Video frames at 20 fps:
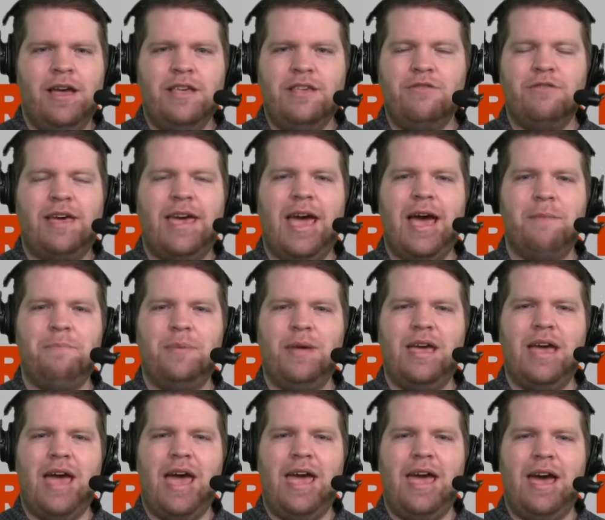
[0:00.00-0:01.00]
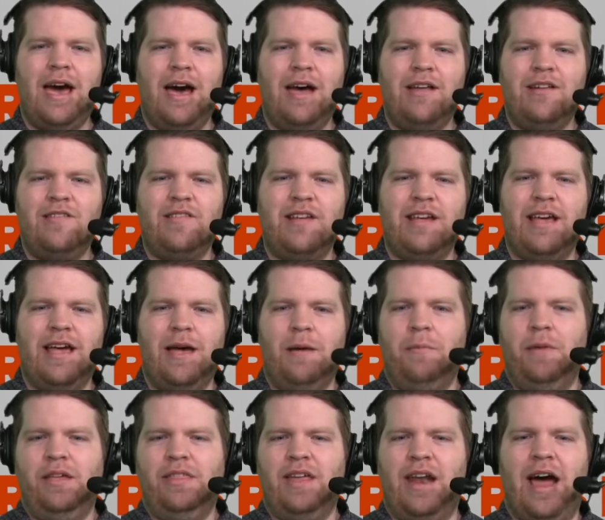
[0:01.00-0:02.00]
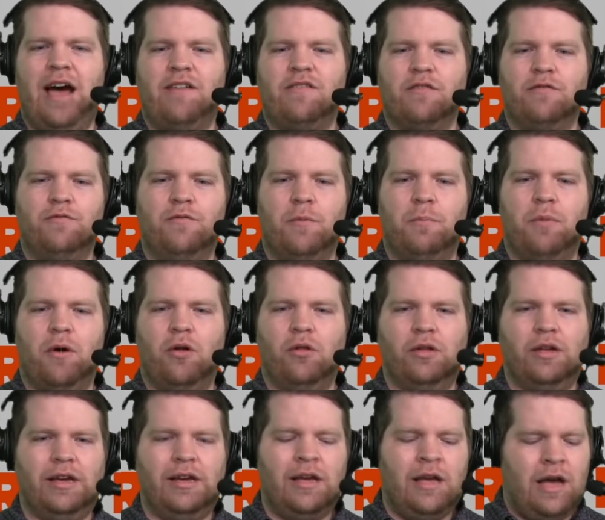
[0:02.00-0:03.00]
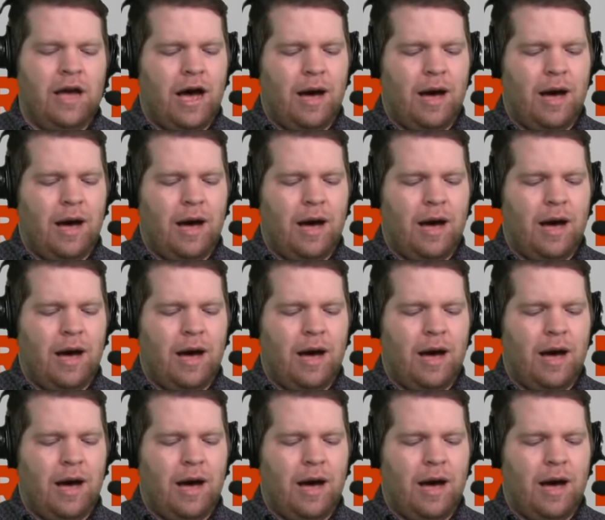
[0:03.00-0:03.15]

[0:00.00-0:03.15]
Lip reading: you can't be a GM in the National Football League.